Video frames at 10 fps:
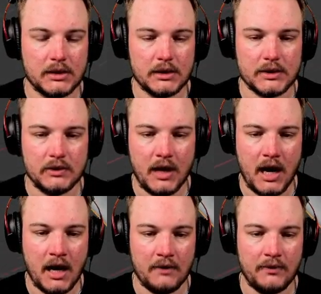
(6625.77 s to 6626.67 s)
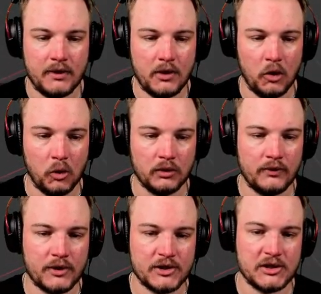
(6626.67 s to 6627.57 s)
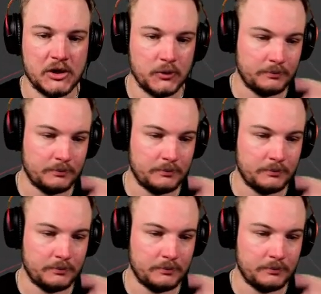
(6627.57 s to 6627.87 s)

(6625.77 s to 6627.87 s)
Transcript: You have old versus new.